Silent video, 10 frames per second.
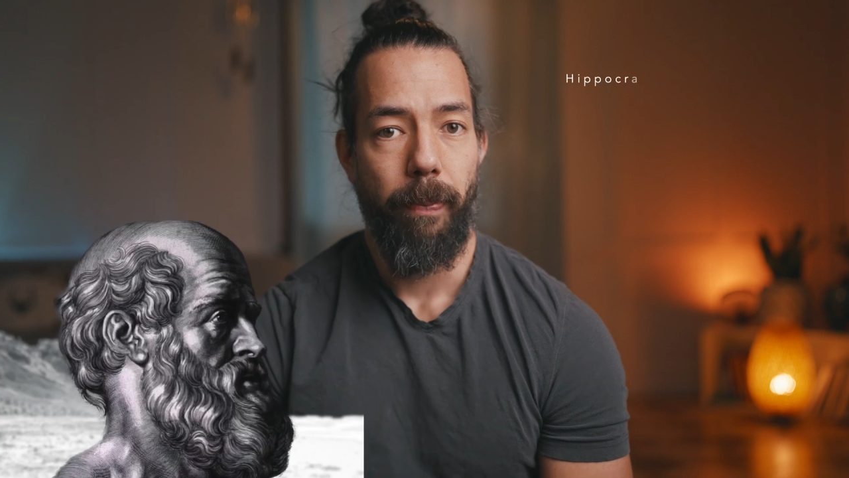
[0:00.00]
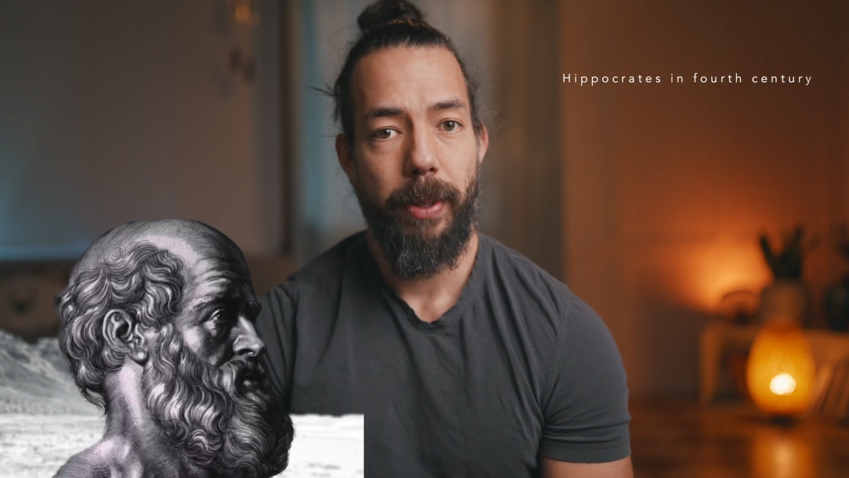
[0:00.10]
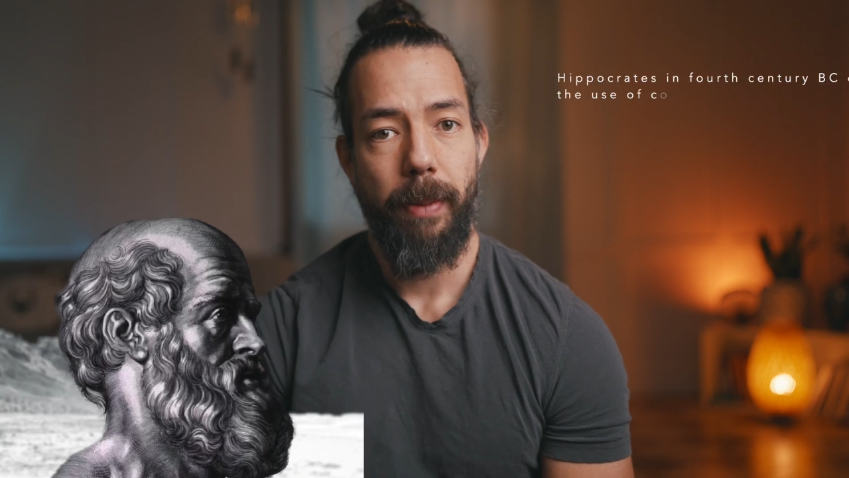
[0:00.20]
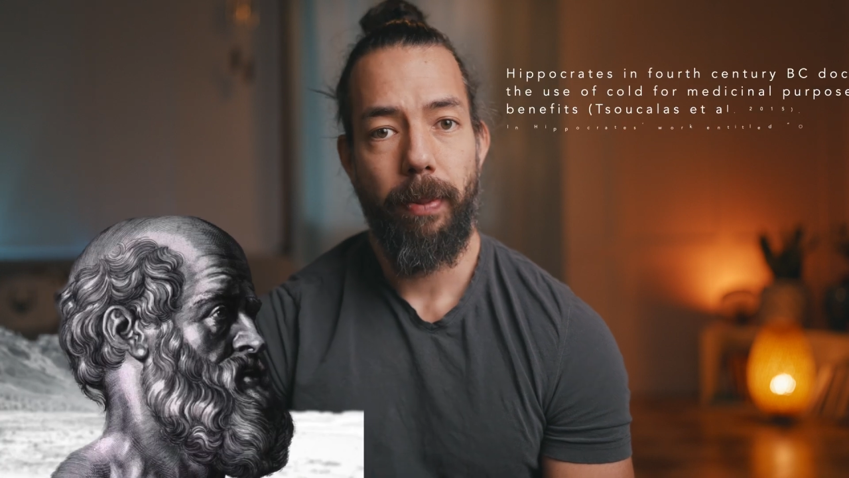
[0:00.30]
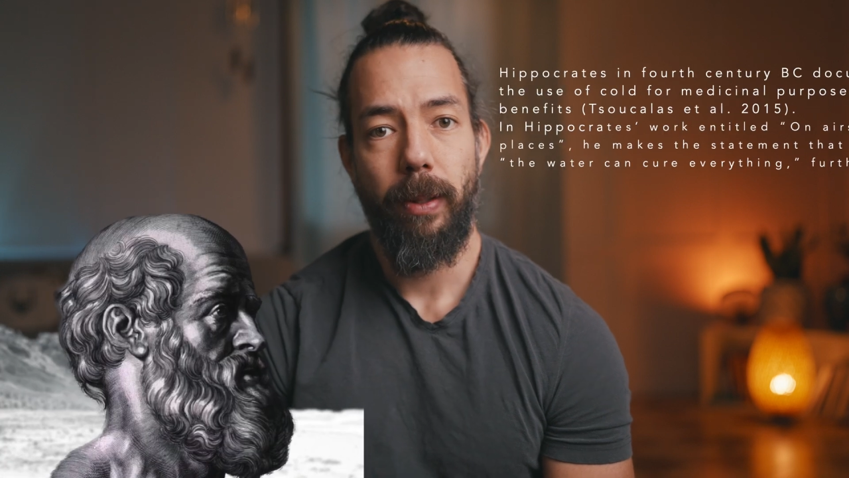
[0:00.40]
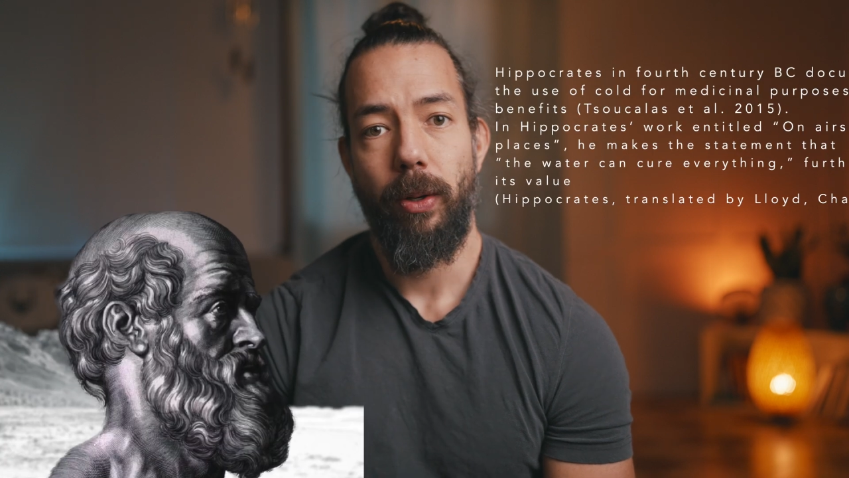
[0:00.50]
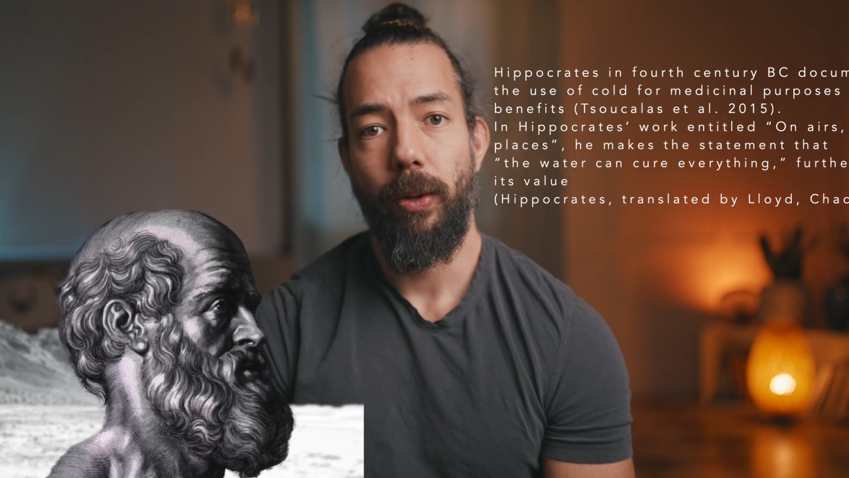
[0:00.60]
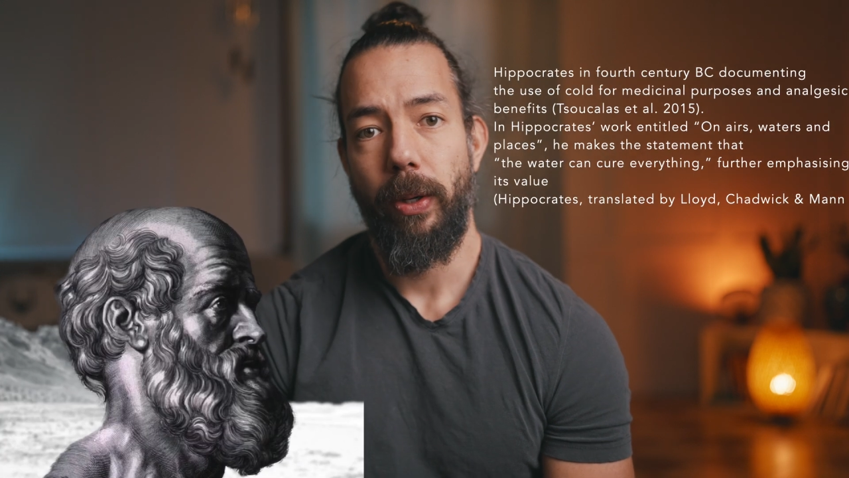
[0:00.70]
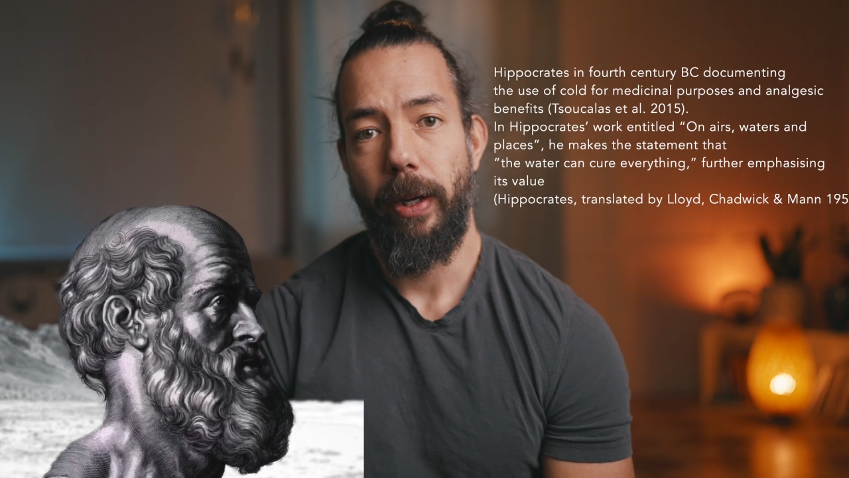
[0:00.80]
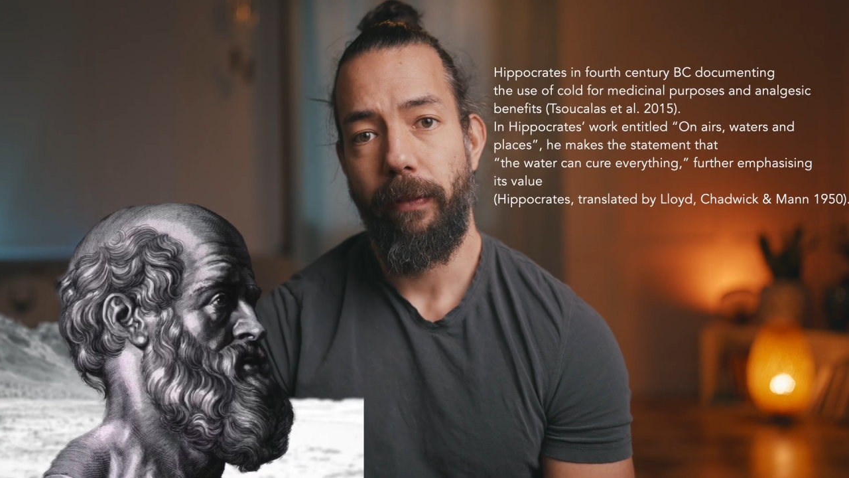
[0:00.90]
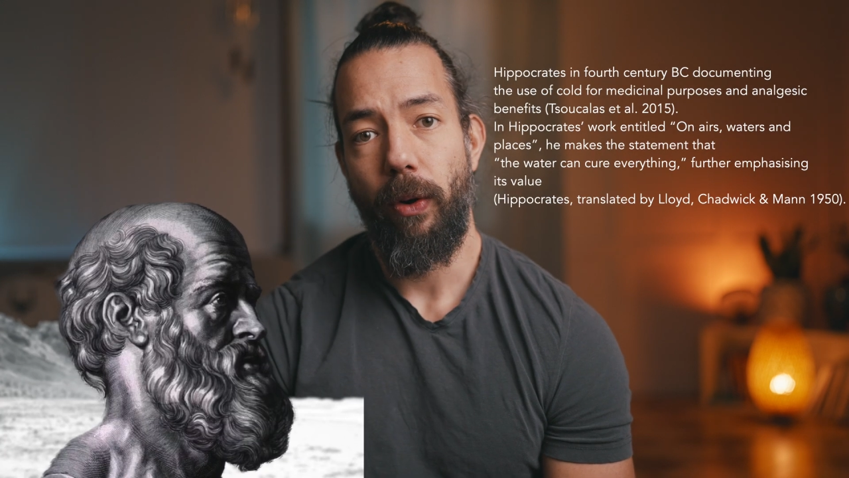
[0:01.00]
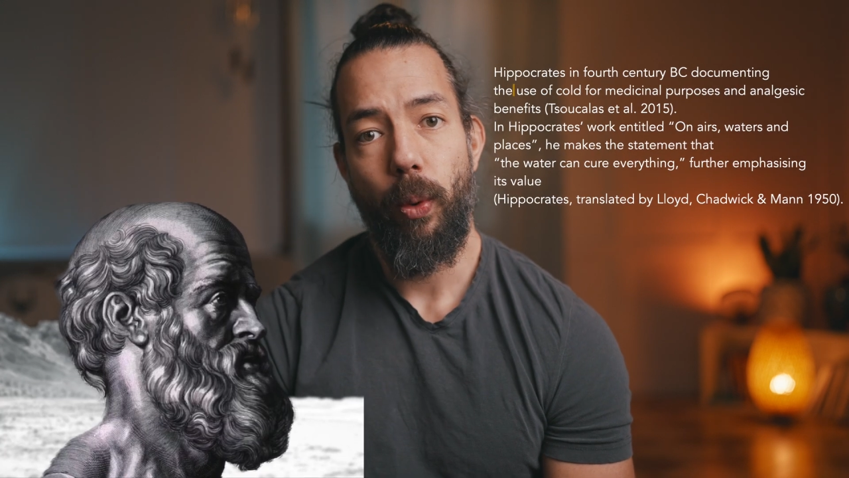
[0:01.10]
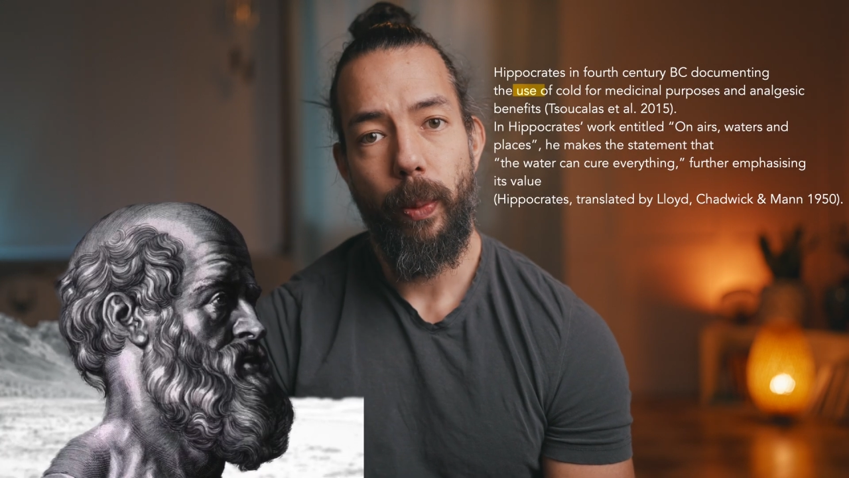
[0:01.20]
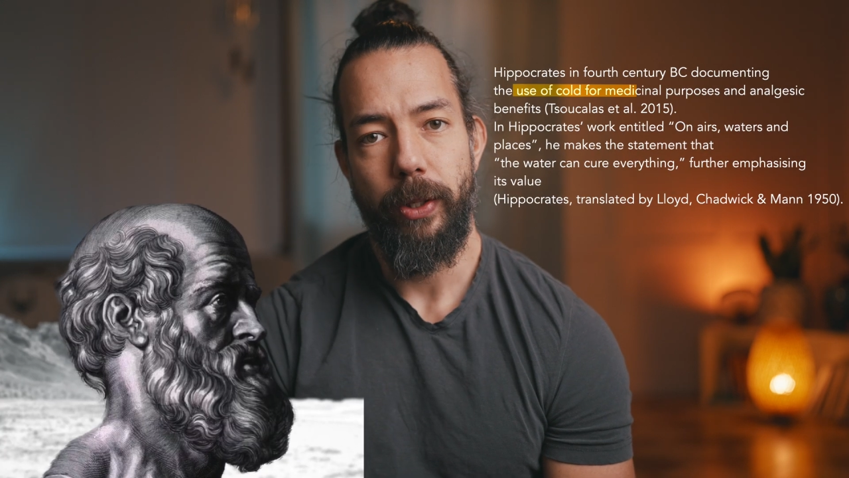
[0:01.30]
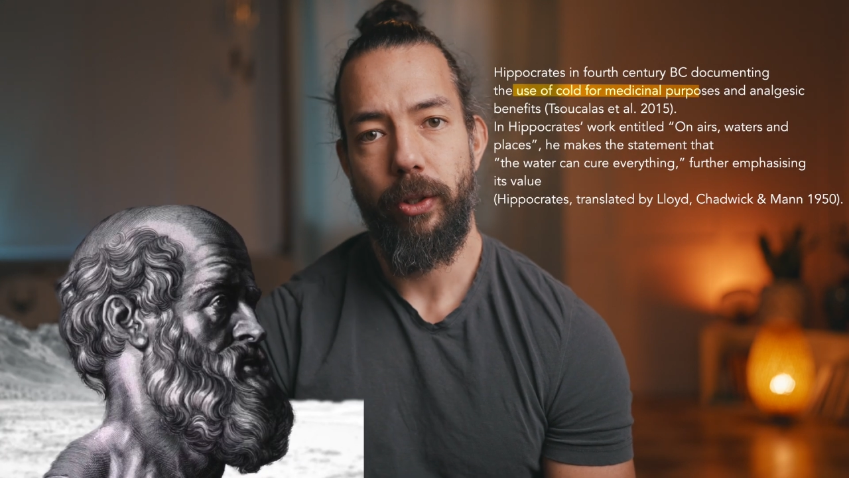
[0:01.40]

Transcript: people have always